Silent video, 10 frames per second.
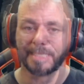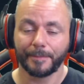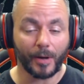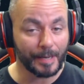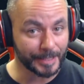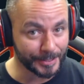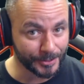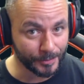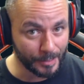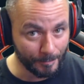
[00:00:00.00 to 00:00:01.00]
But I'm going
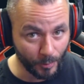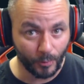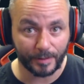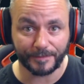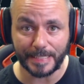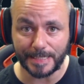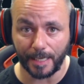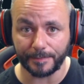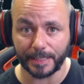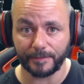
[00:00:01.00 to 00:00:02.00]
to do more of these
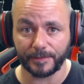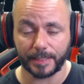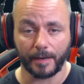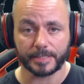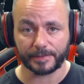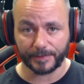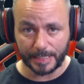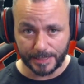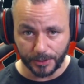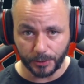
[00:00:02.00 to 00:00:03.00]
update videos. I think
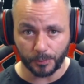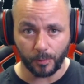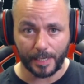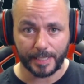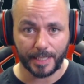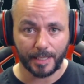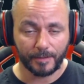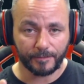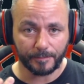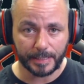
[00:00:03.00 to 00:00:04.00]
it's a good way
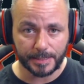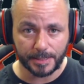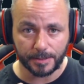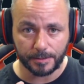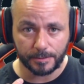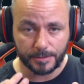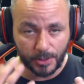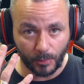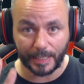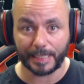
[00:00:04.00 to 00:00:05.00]
for me to
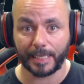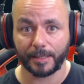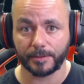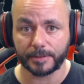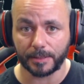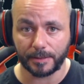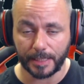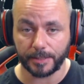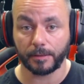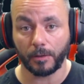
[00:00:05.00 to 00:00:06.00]
talk aloud and let
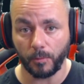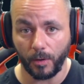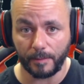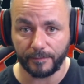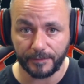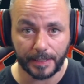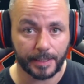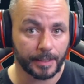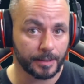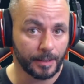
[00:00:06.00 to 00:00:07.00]
you know what I'm
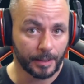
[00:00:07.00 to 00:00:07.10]
thinking